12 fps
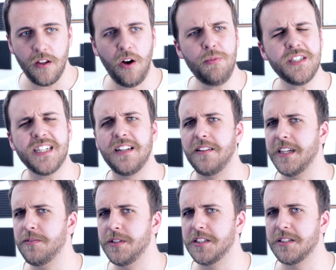Almost like a
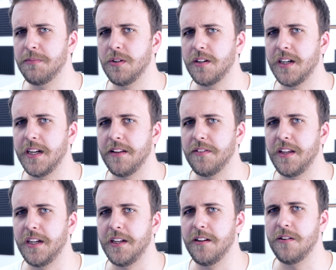liquid smoke kind of
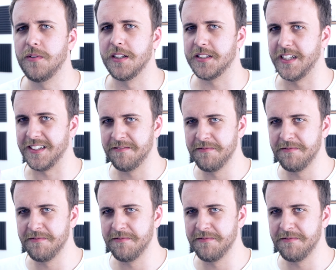thing, you know, where it's like